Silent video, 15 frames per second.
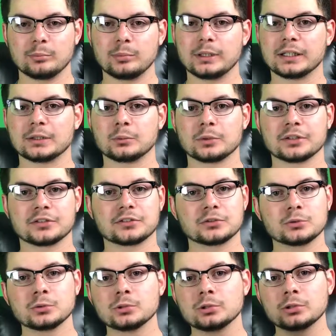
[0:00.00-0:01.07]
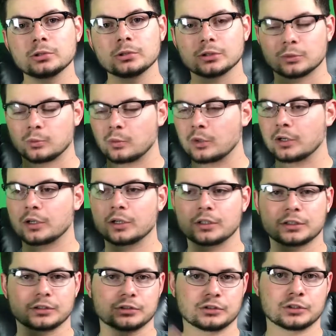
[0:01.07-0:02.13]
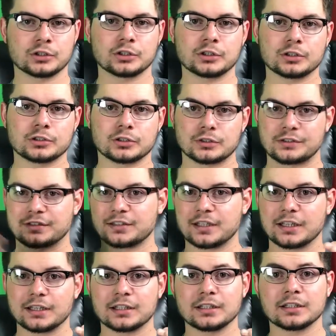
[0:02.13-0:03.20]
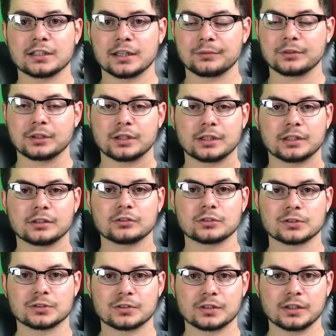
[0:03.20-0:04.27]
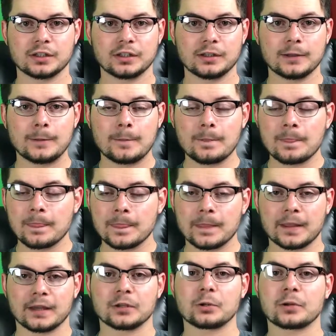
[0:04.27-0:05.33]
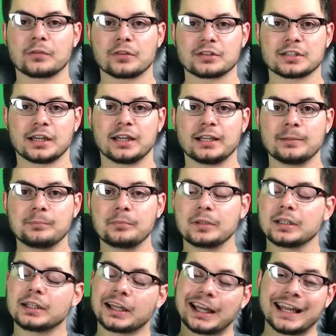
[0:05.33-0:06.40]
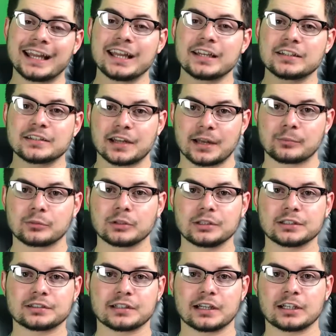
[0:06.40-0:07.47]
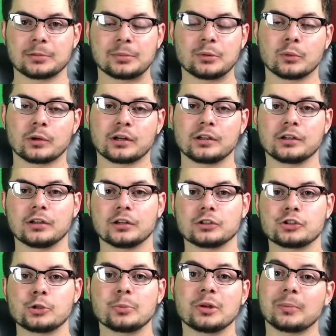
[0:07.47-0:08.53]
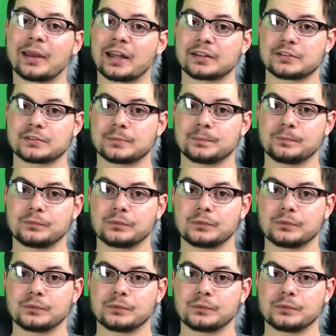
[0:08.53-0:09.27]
but with school and work and church and Sandy and everything, just I don't have the time. And I'm really excited to be working on Too Many Mats.